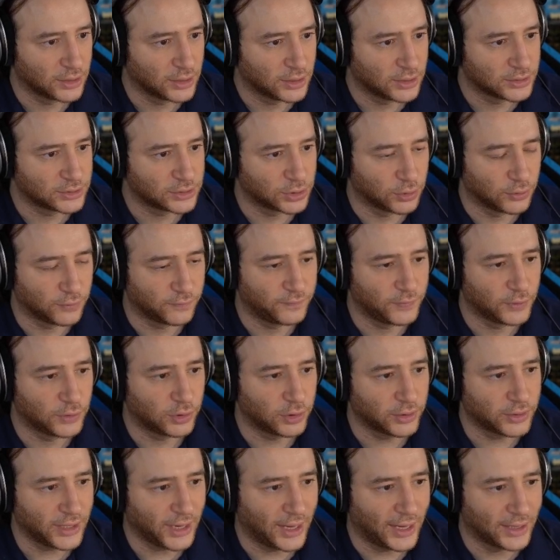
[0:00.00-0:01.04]
So if you
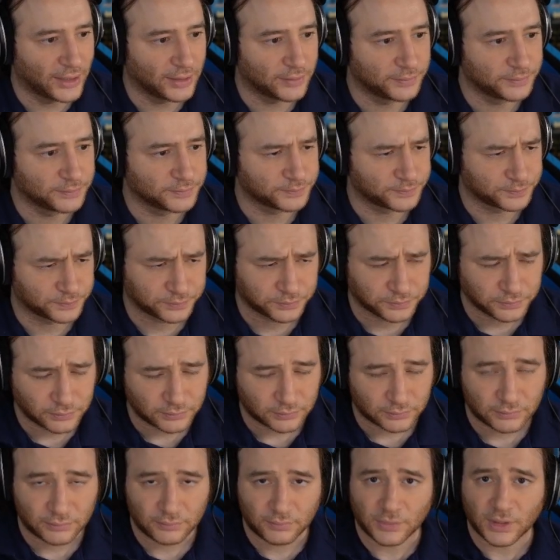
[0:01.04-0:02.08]
look at
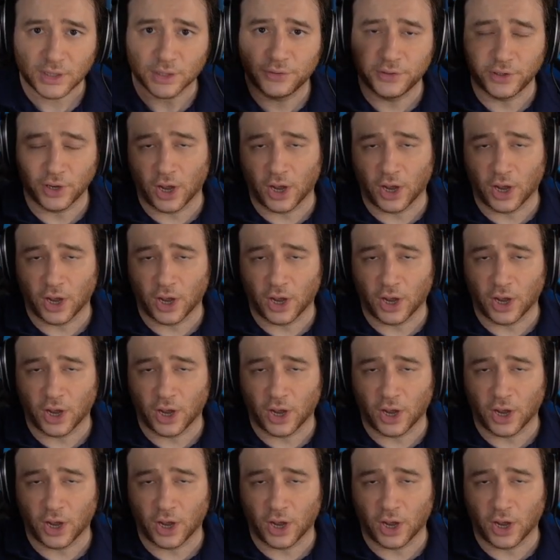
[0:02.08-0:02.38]
the